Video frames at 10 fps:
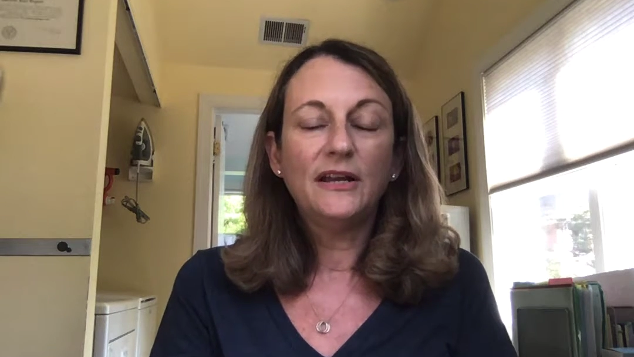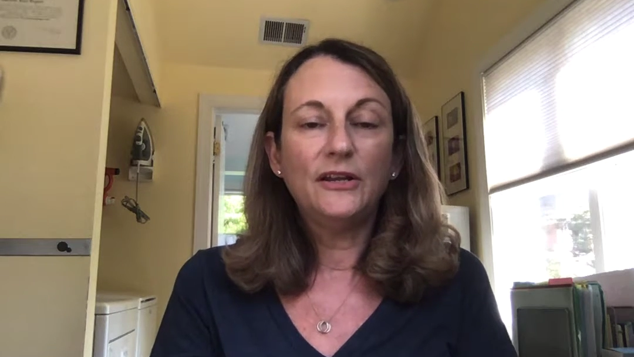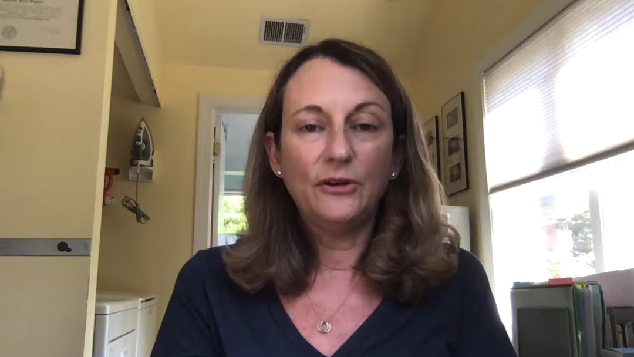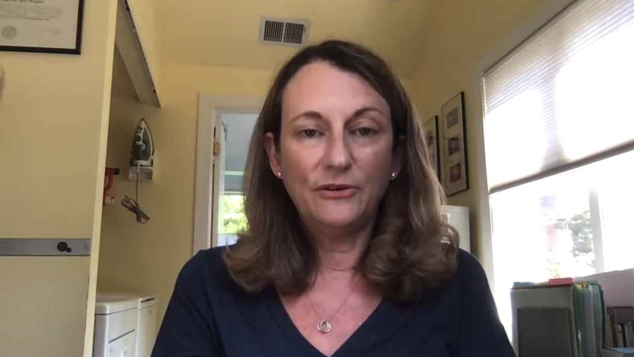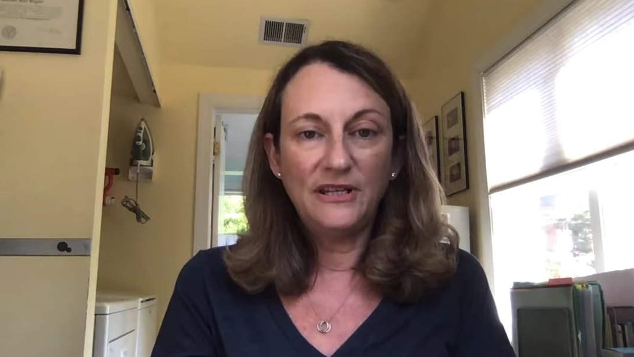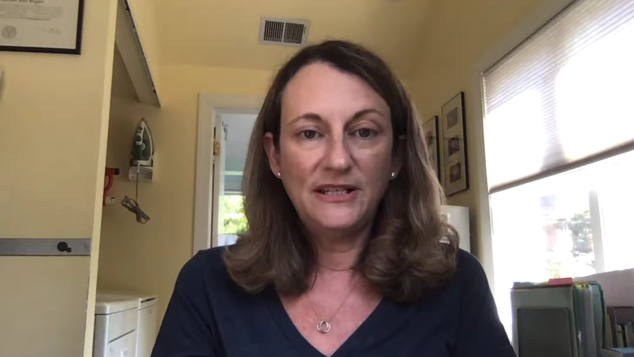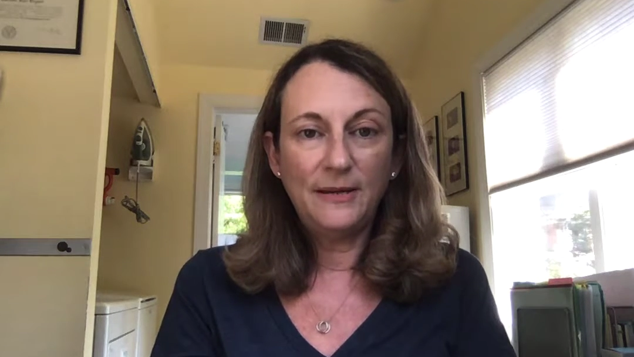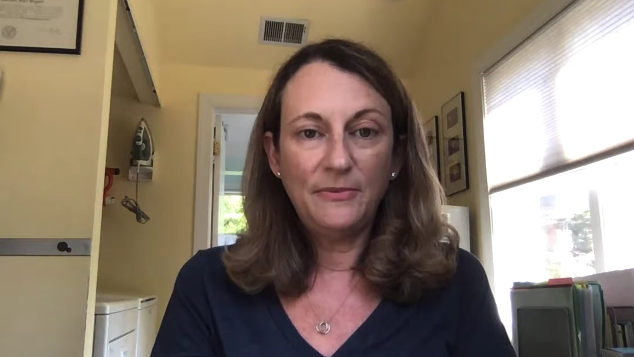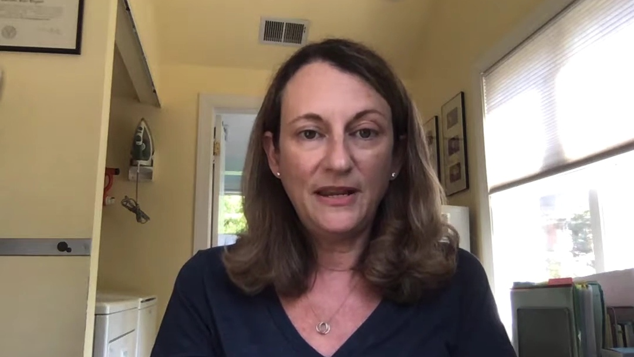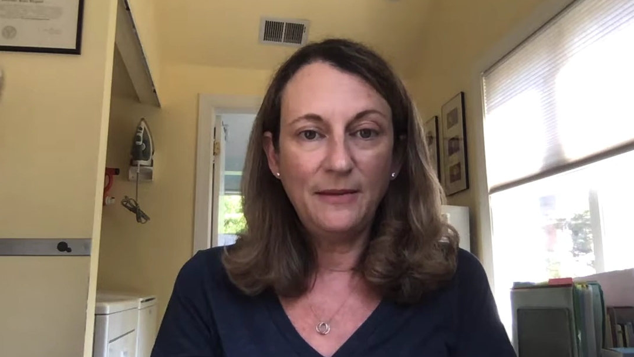You don't need to
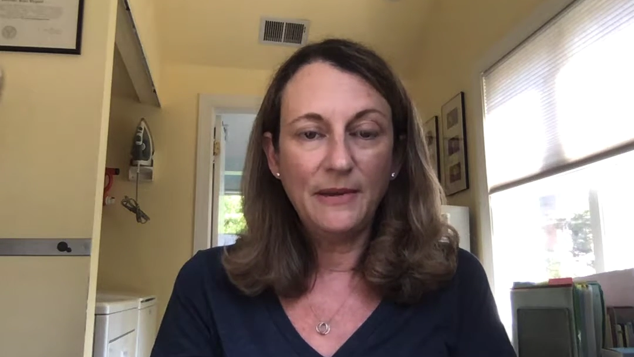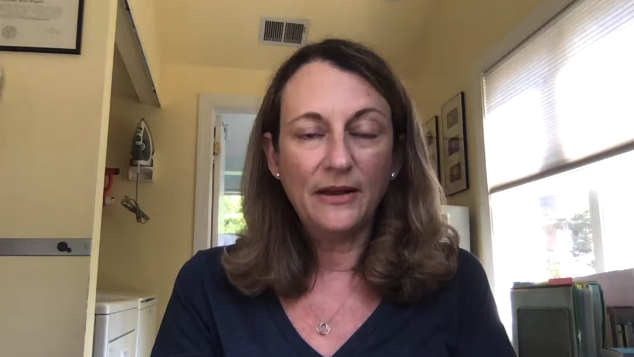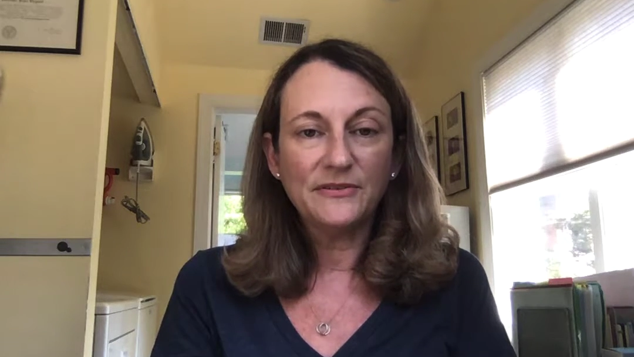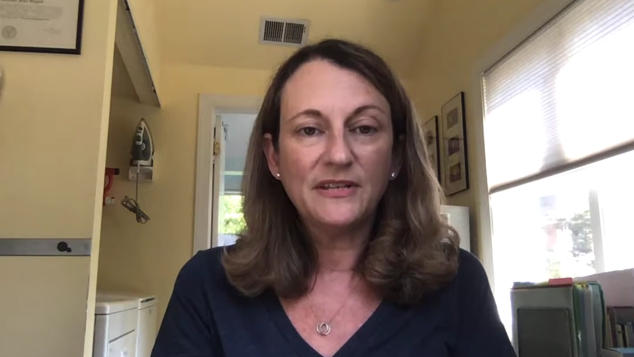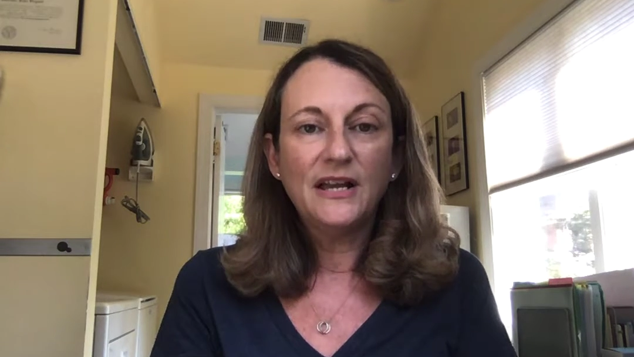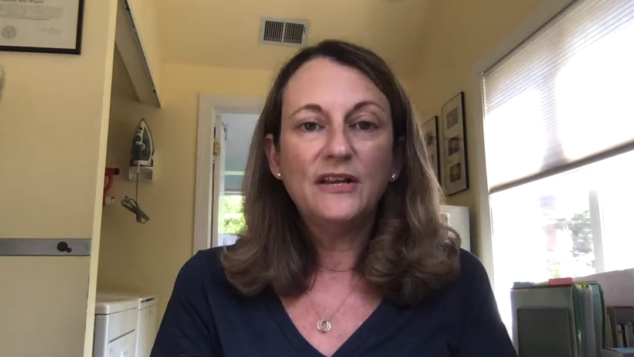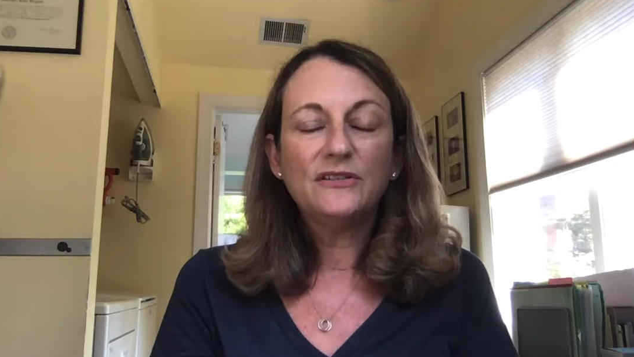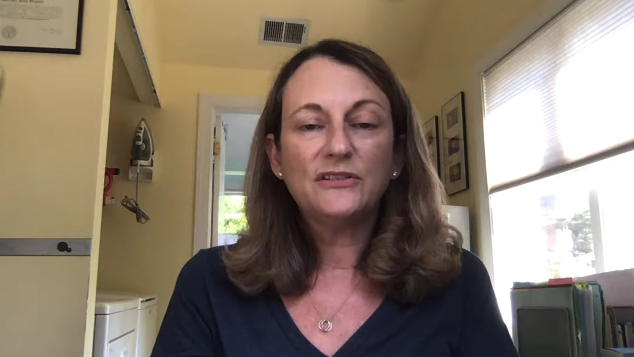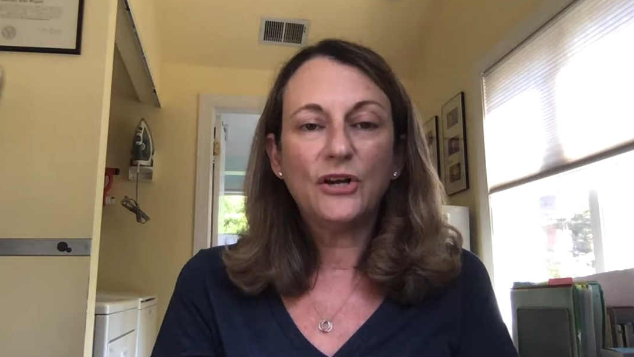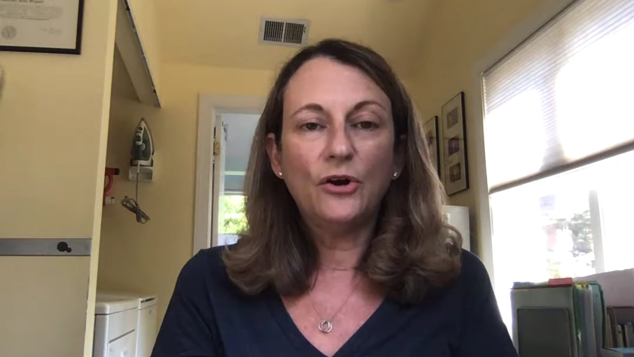keep the emails.
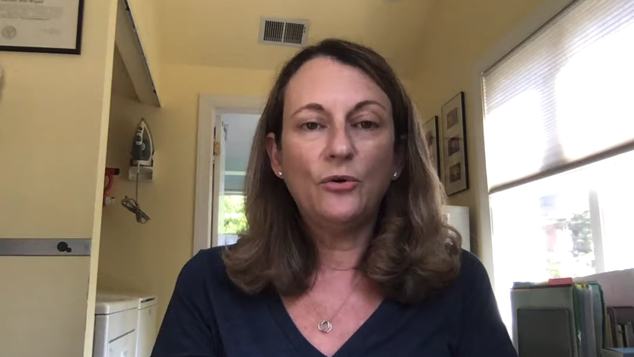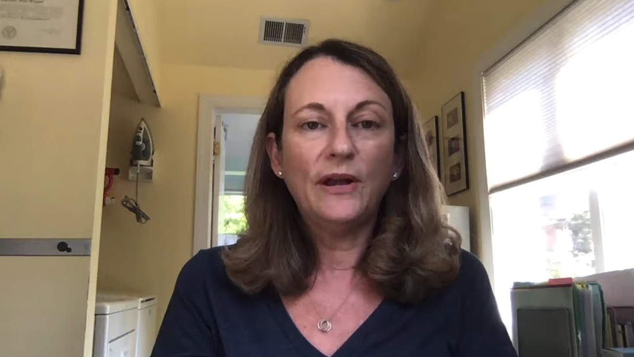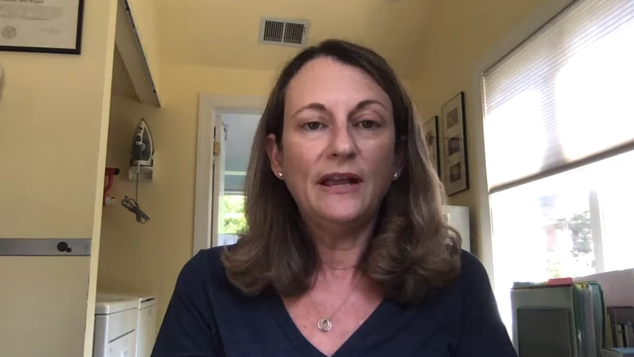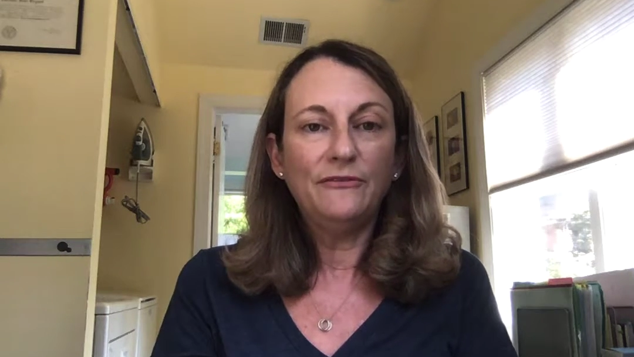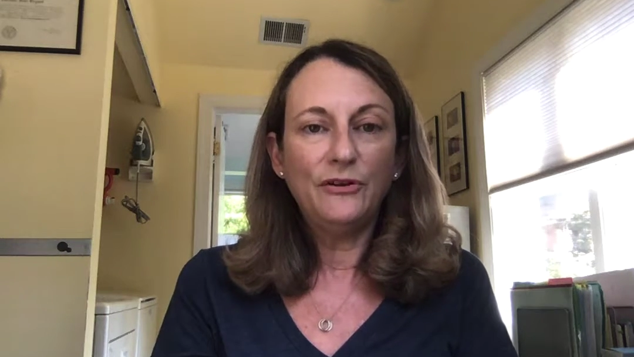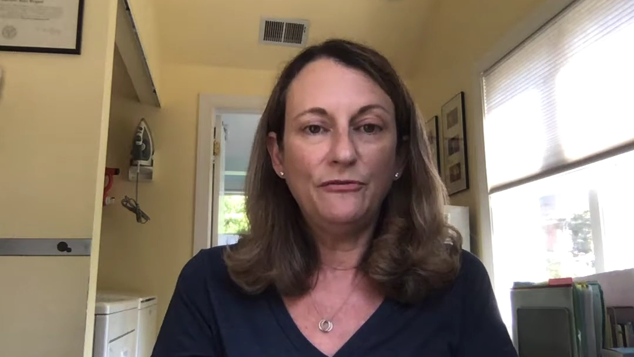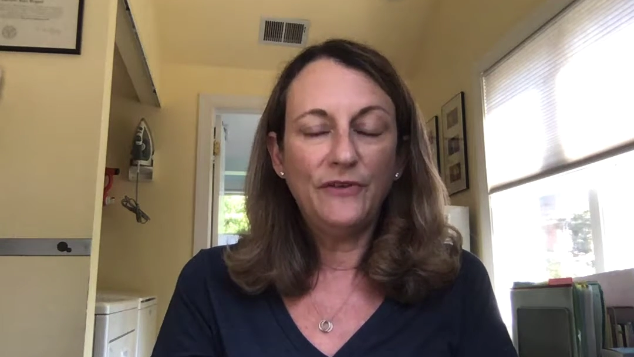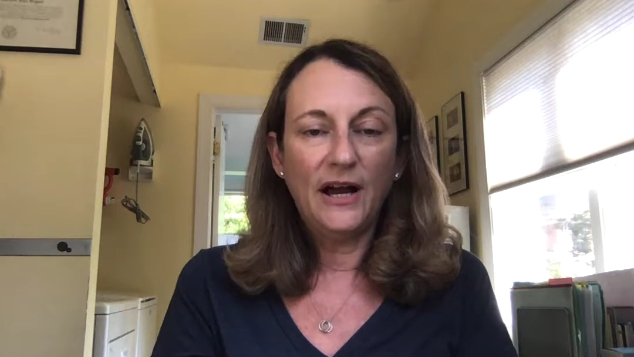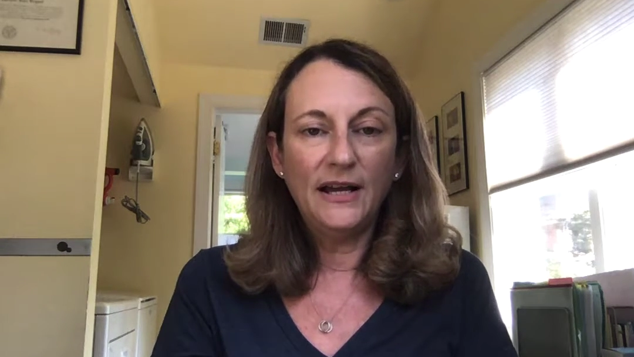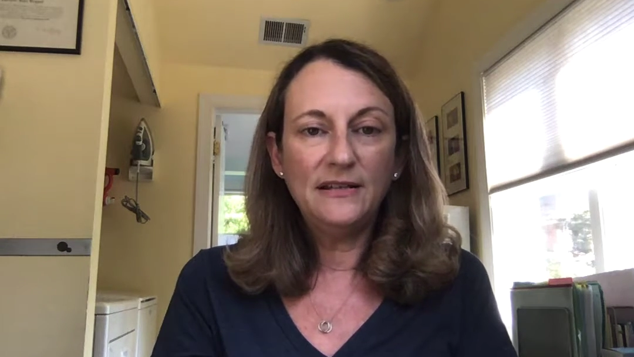So if you
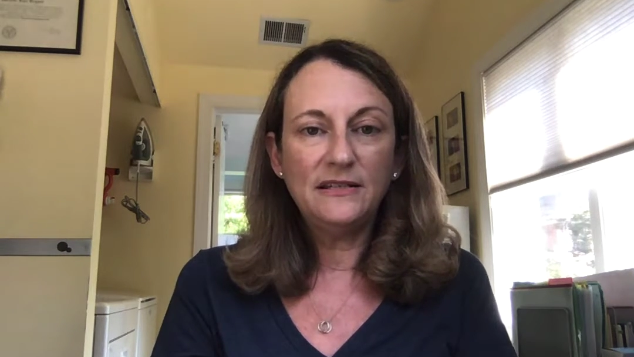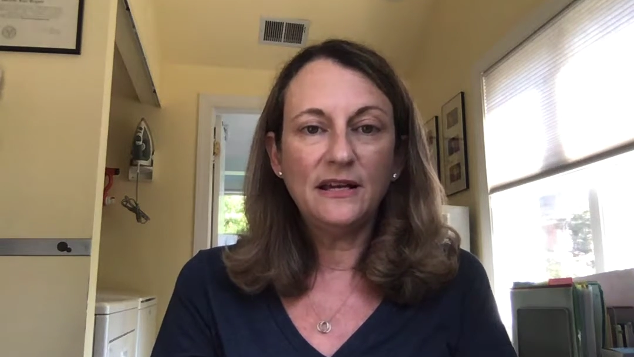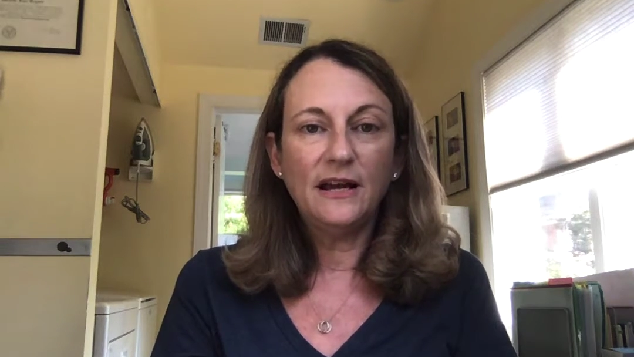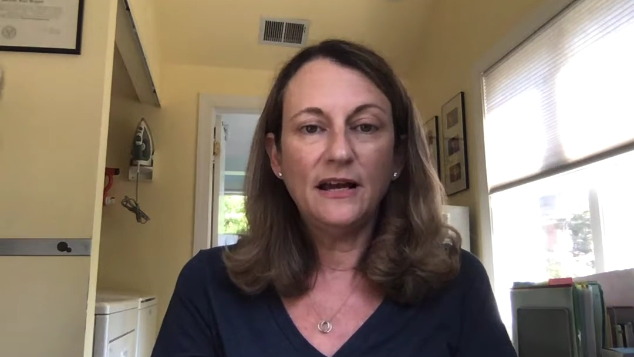find